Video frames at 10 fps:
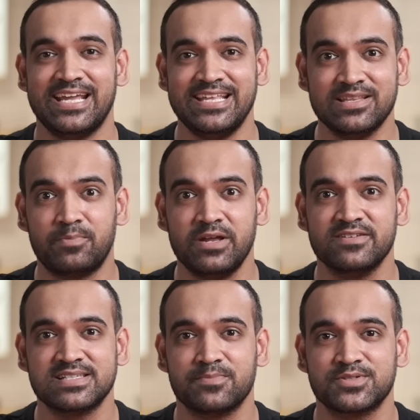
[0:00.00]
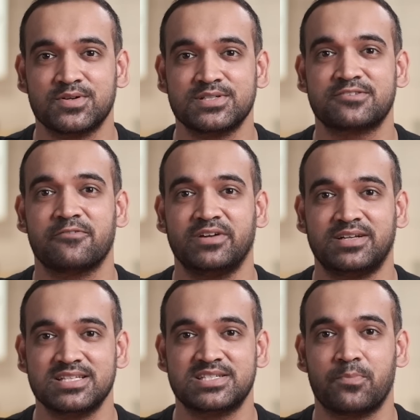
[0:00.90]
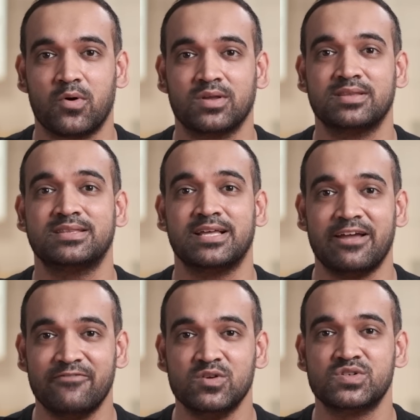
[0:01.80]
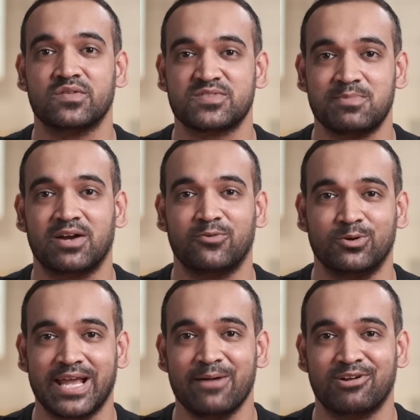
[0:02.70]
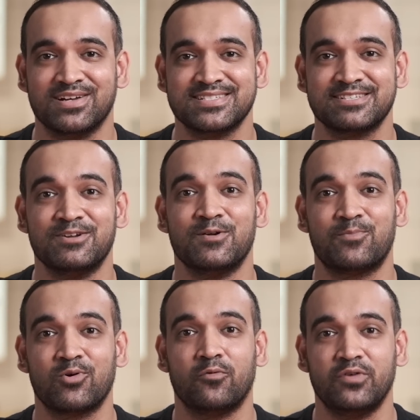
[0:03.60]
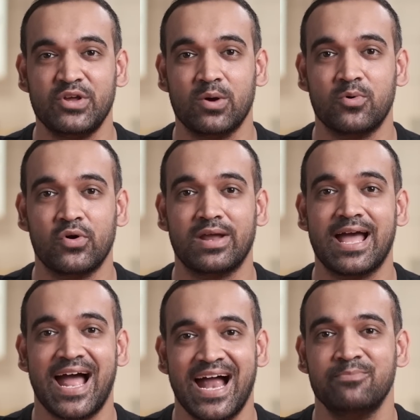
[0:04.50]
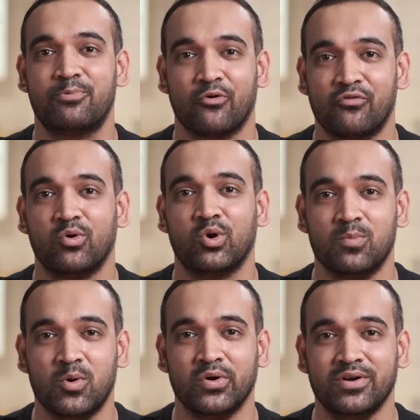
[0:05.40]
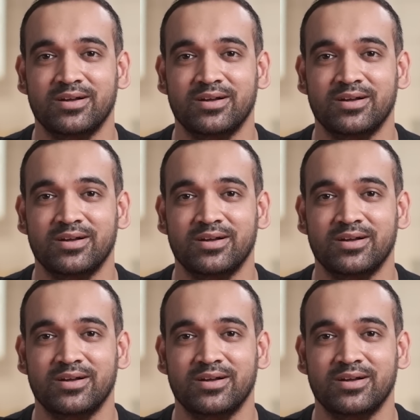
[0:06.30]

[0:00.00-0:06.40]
In the previous episode, we touched upon the evolution of smartphone cameras, pro video mode and pro photo mode.